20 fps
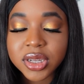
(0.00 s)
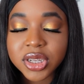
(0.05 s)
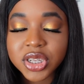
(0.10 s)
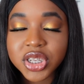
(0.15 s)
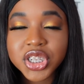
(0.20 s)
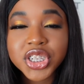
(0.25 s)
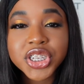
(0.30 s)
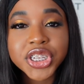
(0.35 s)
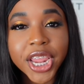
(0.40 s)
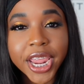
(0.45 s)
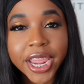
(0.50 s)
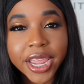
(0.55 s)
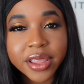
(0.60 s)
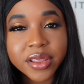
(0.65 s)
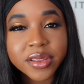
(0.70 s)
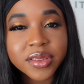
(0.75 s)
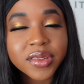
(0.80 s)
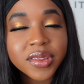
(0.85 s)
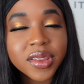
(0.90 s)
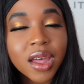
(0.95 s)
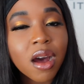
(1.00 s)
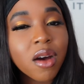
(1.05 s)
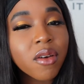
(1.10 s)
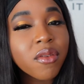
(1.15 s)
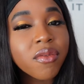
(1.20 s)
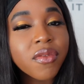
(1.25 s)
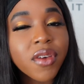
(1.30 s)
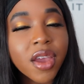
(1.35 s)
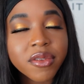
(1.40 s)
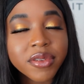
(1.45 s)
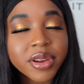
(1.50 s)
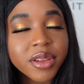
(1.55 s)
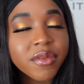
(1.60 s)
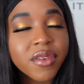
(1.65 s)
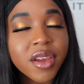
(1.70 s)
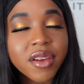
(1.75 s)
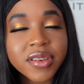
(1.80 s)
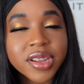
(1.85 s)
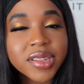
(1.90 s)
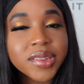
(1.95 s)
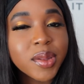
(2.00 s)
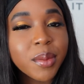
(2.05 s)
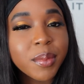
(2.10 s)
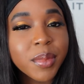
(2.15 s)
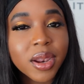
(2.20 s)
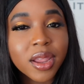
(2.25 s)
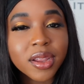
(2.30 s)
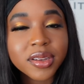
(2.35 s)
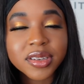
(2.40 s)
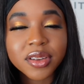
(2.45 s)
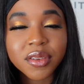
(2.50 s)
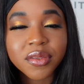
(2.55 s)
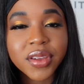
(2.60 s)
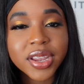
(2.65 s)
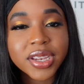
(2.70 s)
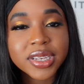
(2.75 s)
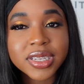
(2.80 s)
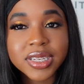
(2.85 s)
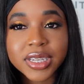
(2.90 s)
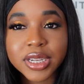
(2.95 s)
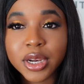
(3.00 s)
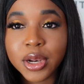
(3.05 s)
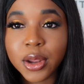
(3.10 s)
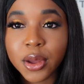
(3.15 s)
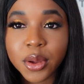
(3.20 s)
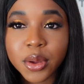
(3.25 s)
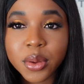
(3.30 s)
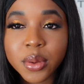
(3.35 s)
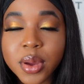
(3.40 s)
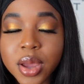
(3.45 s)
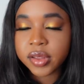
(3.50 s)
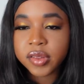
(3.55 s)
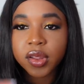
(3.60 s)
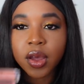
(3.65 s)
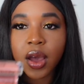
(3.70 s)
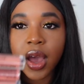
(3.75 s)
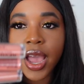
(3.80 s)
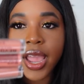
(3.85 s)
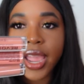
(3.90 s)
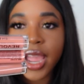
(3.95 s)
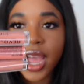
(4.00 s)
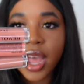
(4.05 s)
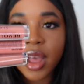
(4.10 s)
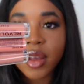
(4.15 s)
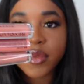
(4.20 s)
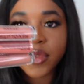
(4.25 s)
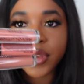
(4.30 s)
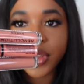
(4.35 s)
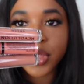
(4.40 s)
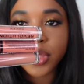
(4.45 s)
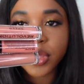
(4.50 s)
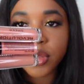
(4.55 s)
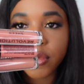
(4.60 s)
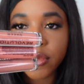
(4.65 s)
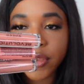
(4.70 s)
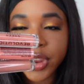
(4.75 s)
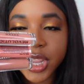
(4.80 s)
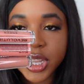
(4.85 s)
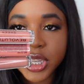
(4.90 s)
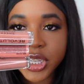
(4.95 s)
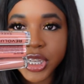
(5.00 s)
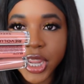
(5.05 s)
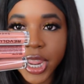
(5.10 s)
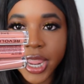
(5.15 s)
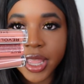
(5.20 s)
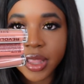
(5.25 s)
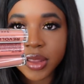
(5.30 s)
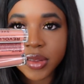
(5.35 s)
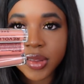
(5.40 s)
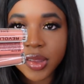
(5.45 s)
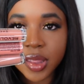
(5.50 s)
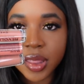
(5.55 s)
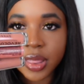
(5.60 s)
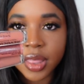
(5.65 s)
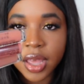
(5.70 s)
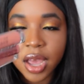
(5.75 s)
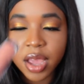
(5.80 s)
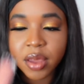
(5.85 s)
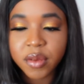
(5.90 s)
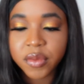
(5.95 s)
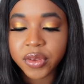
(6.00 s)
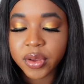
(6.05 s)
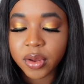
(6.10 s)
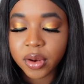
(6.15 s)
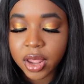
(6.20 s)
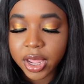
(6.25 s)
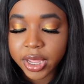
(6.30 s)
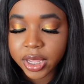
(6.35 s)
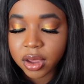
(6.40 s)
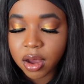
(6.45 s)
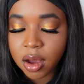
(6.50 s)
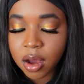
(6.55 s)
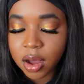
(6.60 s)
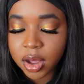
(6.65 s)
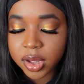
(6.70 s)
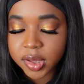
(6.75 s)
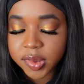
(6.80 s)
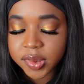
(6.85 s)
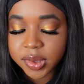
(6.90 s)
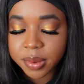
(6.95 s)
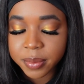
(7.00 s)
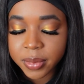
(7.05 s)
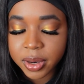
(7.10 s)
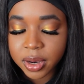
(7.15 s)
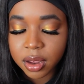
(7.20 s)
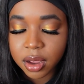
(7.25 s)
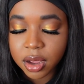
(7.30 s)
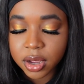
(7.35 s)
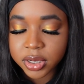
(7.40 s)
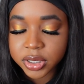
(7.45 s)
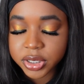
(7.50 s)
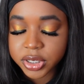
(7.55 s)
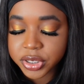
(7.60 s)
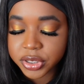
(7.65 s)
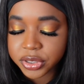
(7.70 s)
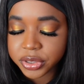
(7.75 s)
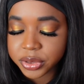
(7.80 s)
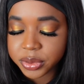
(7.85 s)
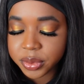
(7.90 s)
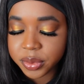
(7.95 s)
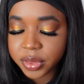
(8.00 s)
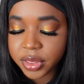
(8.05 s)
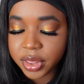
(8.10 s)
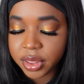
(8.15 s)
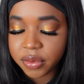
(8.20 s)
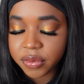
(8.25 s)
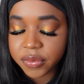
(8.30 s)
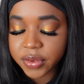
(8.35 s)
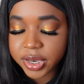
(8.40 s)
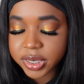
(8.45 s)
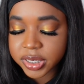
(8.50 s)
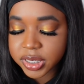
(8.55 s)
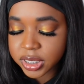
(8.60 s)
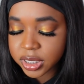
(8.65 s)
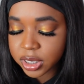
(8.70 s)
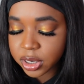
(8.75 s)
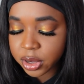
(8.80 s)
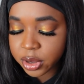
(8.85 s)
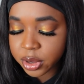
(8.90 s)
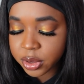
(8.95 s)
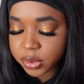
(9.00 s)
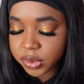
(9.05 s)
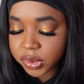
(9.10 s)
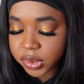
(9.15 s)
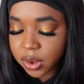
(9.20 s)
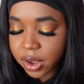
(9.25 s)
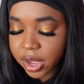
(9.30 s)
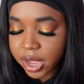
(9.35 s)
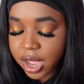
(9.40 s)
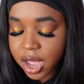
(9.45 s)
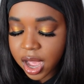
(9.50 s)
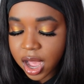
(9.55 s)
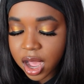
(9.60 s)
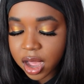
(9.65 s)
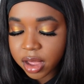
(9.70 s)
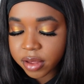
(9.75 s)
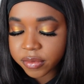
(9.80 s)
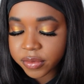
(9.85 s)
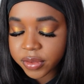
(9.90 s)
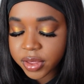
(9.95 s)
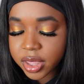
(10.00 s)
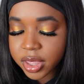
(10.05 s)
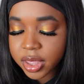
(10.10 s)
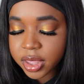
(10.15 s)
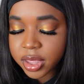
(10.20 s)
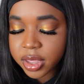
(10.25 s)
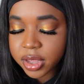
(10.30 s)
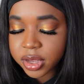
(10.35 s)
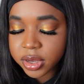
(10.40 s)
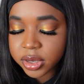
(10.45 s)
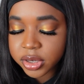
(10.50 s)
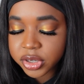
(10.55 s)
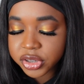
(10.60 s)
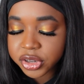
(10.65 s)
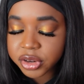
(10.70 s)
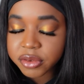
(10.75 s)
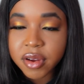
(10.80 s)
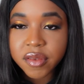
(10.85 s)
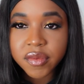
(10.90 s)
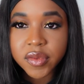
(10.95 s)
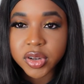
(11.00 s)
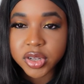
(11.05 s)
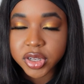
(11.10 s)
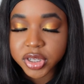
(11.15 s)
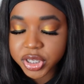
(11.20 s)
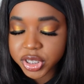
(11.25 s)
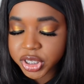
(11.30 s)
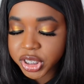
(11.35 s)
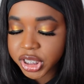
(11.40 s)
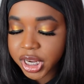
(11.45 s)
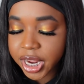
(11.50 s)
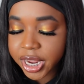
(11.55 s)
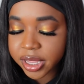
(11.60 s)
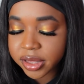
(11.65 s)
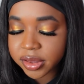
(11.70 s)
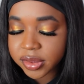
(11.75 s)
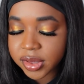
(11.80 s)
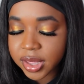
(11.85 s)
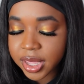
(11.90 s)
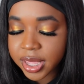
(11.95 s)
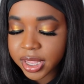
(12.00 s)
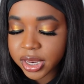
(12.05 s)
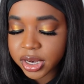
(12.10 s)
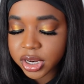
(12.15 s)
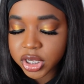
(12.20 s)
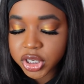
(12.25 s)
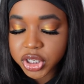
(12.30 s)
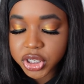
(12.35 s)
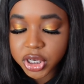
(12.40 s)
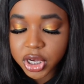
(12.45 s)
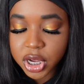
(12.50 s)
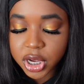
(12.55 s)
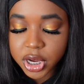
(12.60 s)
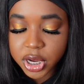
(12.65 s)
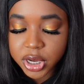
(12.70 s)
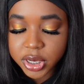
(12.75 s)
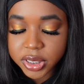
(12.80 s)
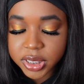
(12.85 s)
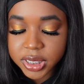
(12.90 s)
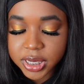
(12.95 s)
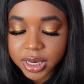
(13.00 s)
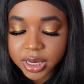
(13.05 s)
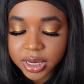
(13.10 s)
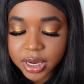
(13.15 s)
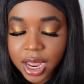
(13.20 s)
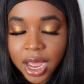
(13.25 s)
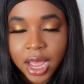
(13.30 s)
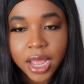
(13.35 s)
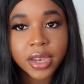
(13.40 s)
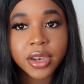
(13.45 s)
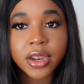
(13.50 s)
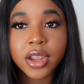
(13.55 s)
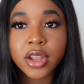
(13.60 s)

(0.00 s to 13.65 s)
shades that are very very similar to Fenty Glow. So I have three shades that I feel like are similar to the Fenty Glow. So I have two revolution shades in sugar coated and